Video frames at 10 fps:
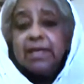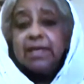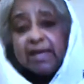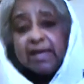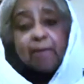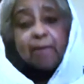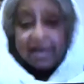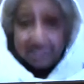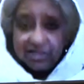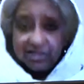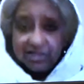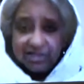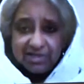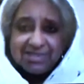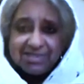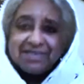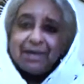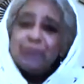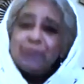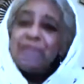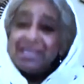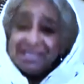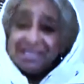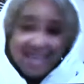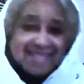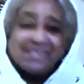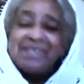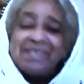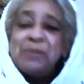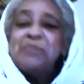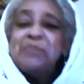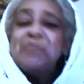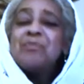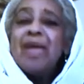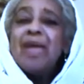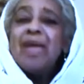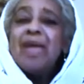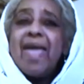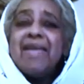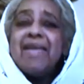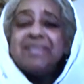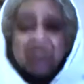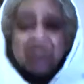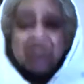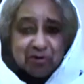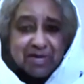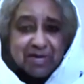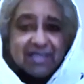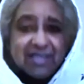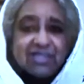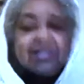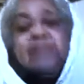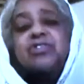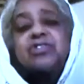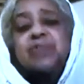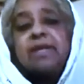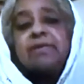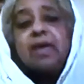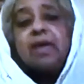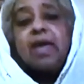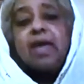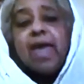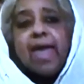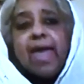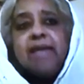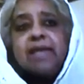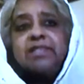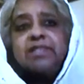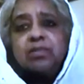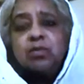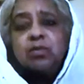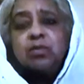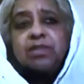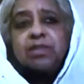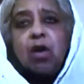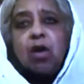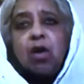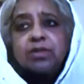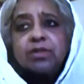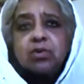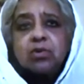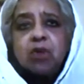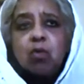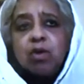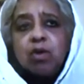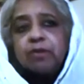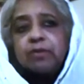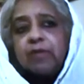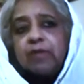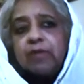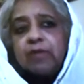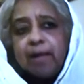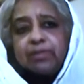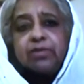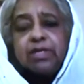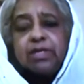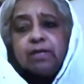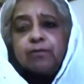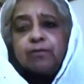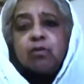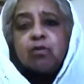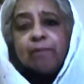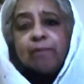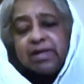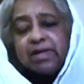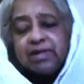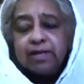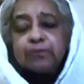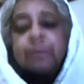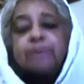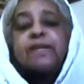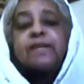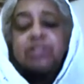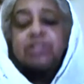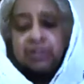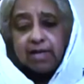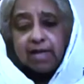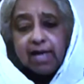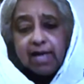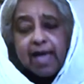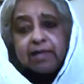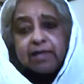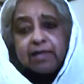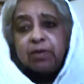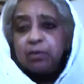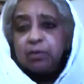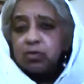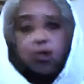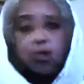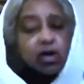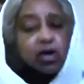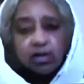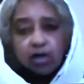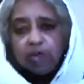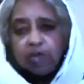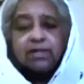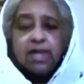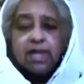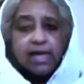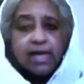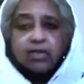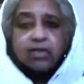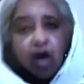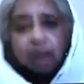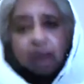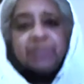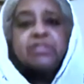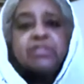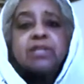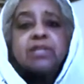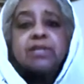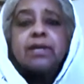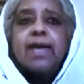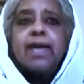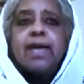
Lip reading: in patience and tenacity and determination and strength. And it was also a wonderful opportunity for meditative reflection as people would walk along and talk with each other,